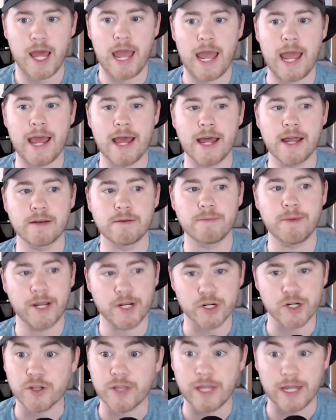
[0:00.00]
and
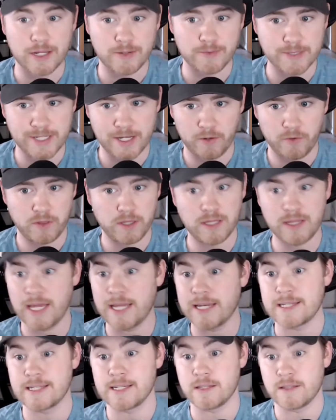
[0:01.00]
make sure that he was healthy.
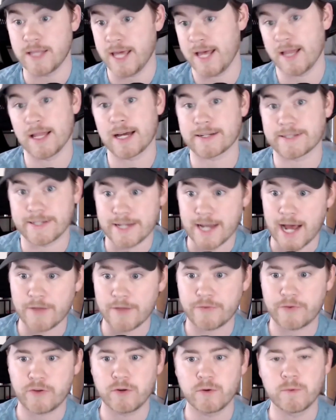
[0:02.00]
They elected
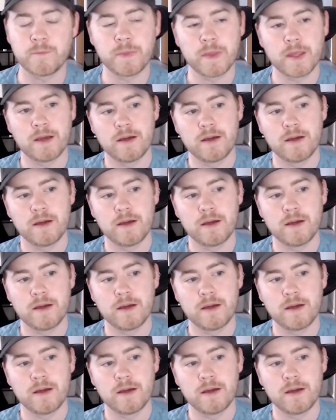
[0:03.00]
not to.